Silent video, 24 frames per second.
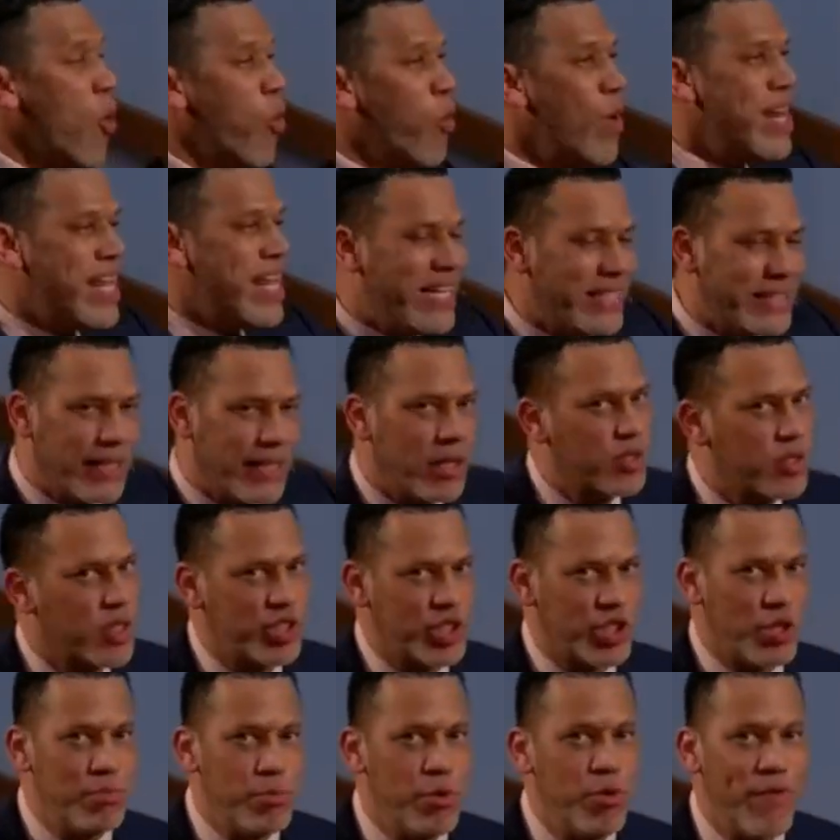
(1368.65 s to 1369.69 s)
when he tells us
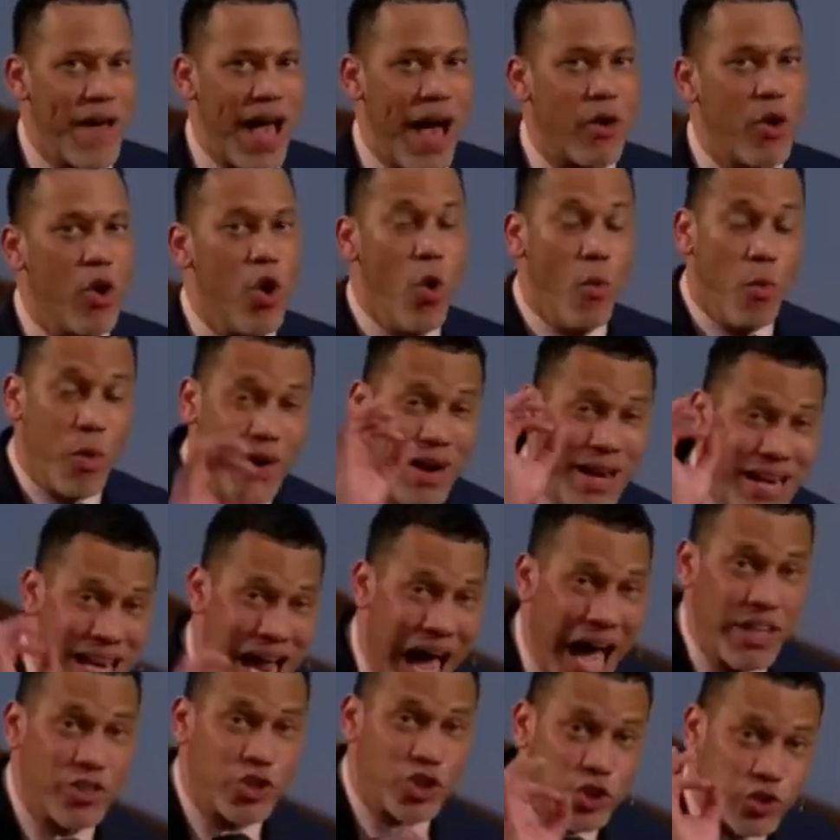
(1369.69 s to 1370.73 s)
to move out. We're
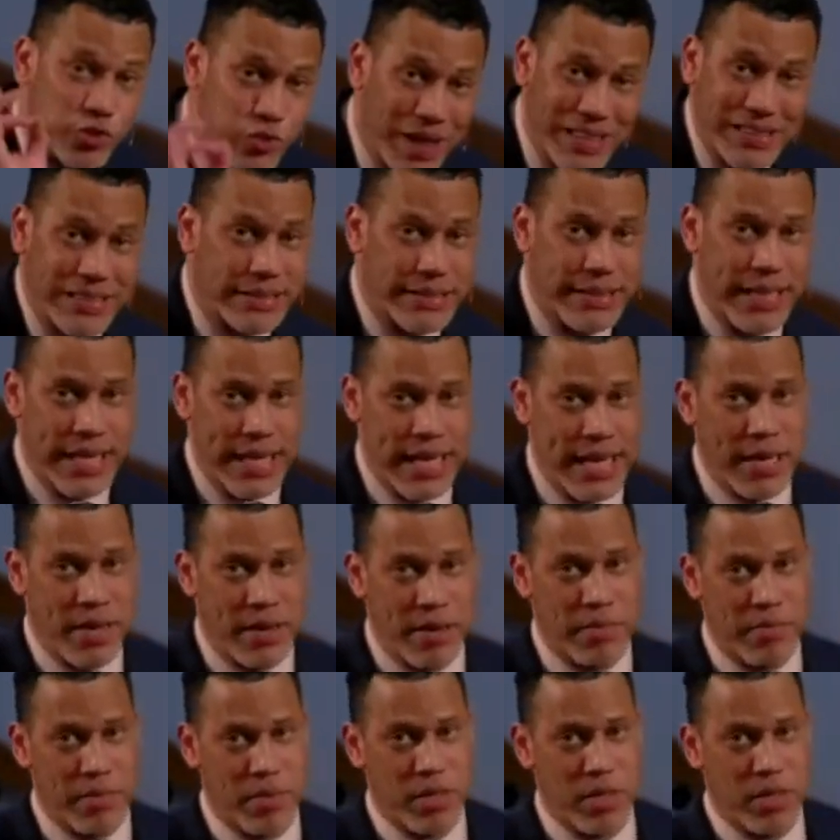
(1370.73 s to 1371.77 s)
not trusting
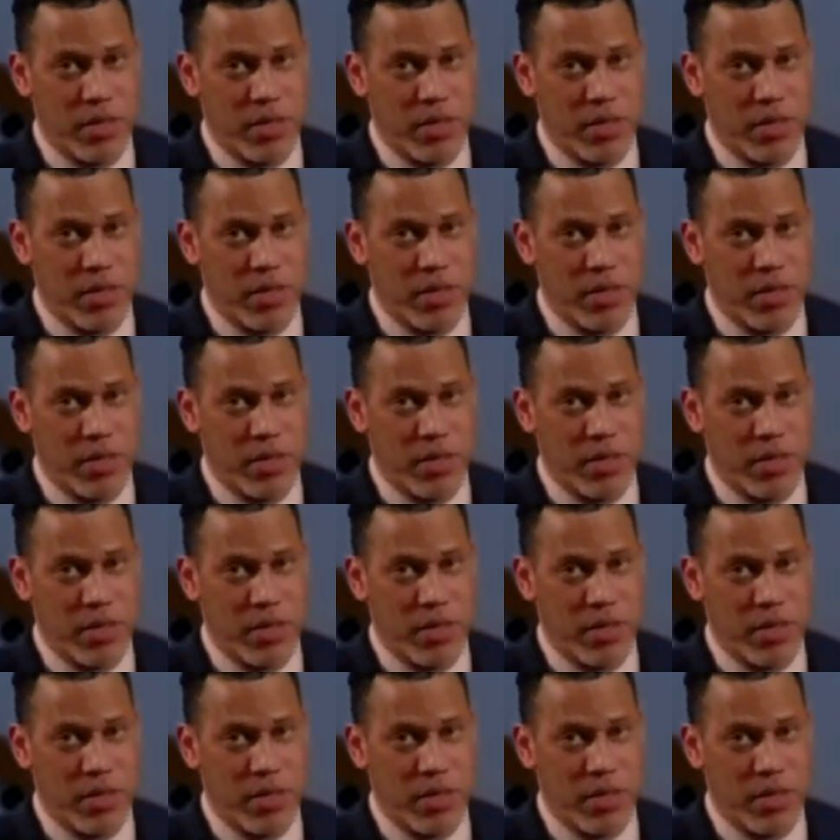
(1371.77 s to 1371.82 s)
him.